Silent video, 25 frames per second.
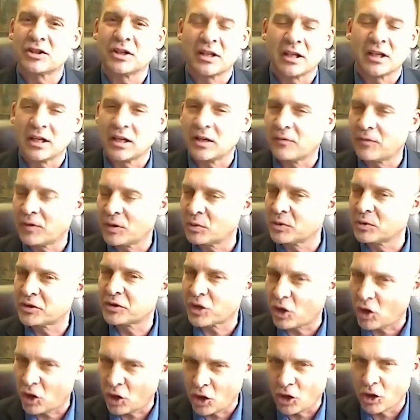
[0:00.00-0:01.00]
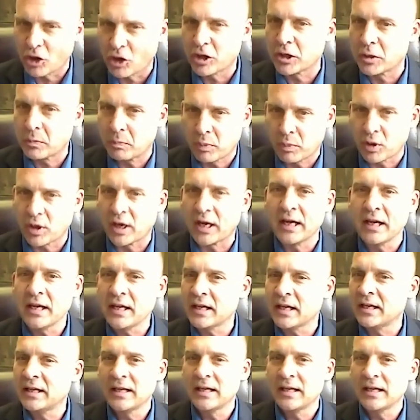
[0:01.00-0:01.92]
And if it was a hard break,